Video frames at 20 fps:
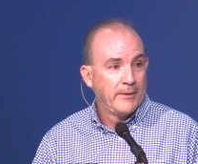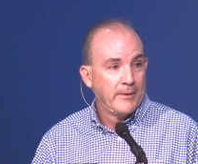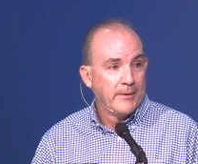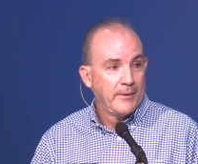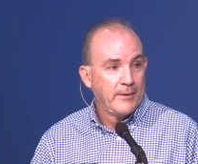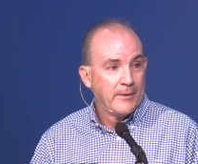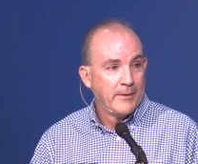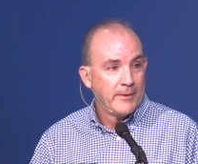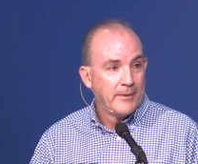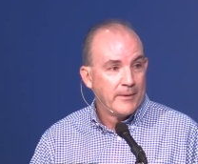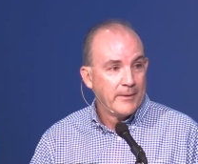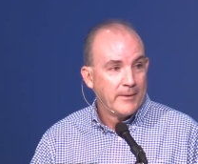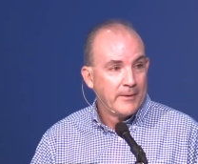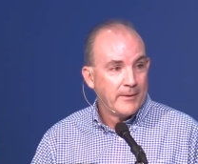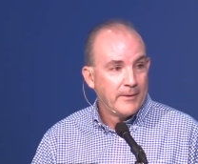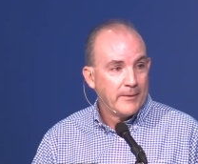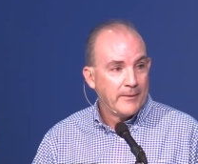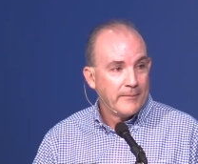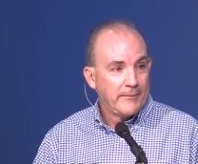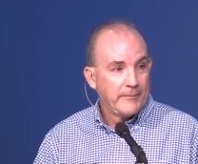
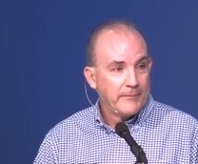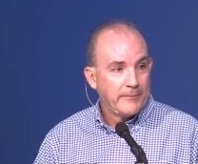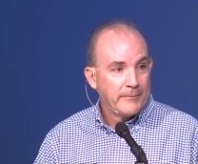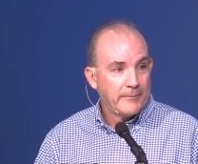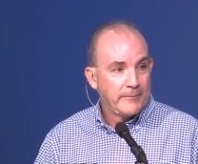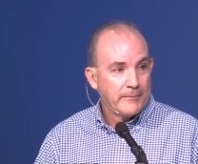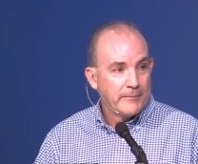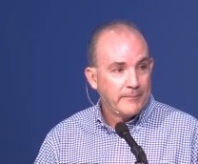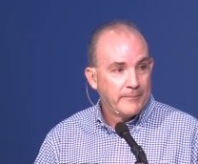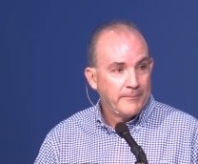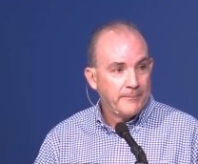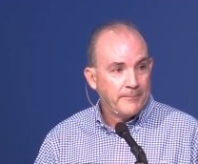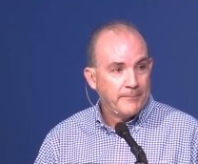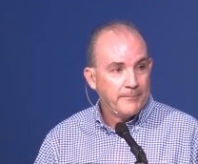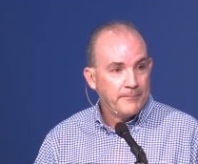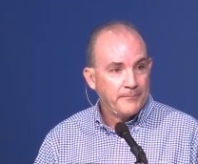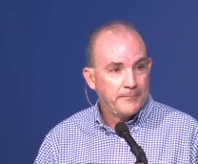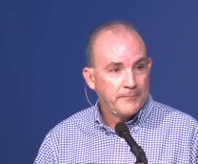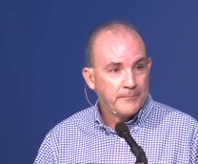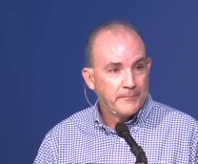
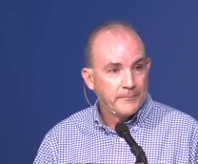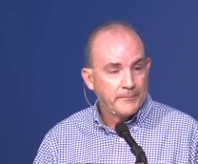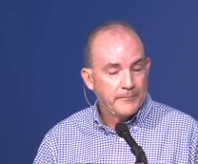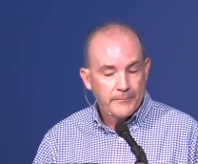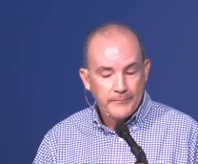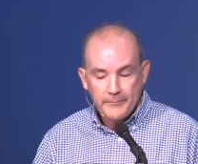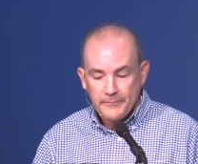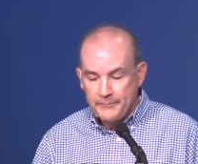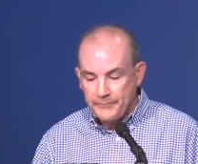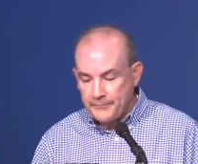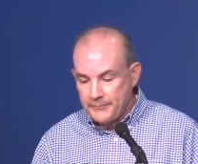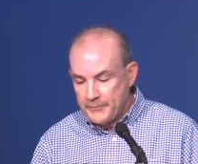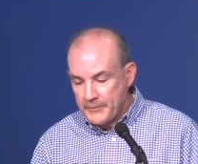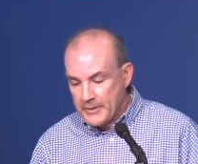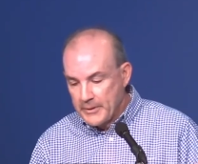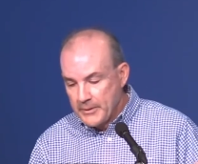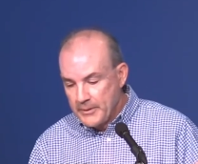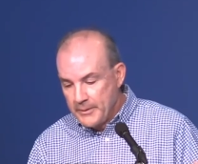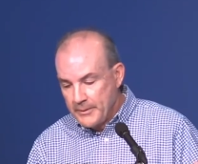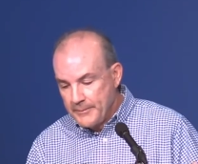
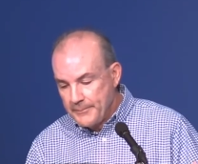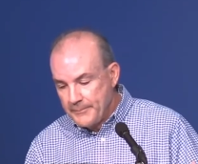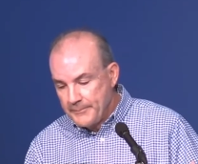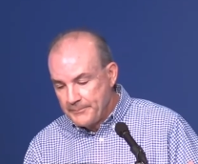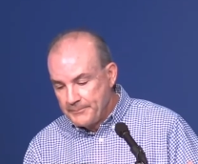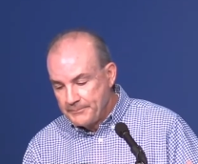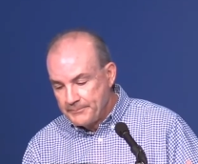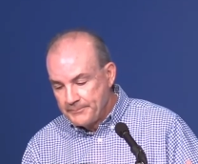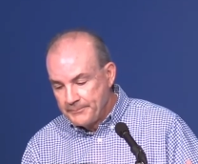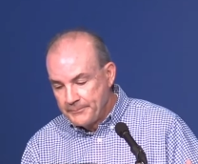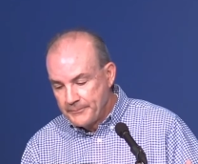(no one is talking)